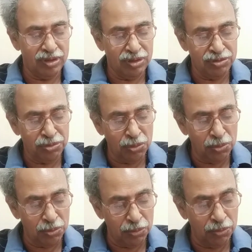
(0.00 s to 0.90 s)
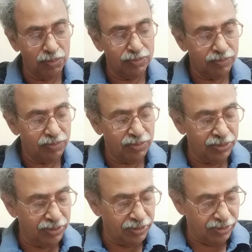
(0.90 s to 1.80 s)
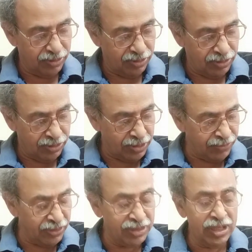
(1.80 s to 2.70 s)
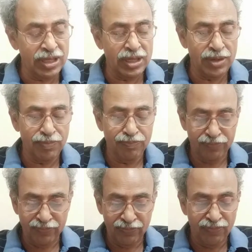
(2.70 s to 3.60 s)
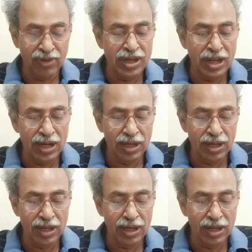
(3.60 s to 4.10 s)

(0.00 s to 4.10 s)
So that was the final